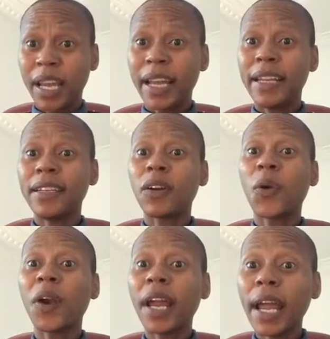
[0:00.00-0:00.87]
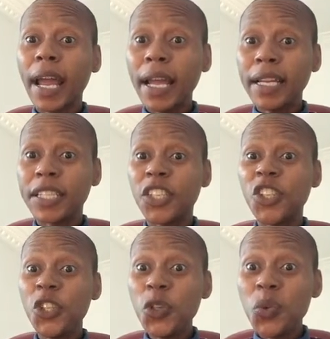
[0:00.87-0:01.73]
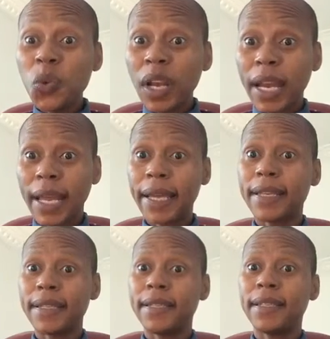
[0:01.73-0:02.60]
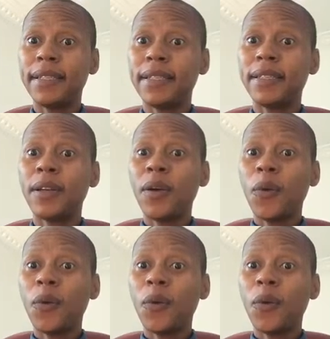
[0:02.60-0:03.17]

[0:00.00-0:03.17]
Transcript: and create new legacies